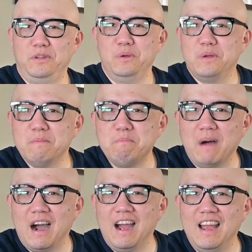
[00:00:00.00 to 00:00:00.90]
you can
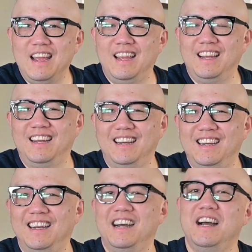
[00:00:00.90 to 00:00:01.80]
buy,
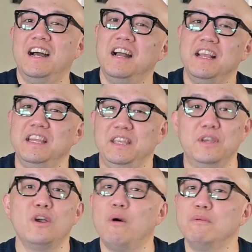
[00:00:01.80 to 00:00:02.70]
you
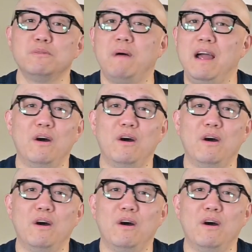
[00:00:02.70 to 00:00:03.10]
can almost buy a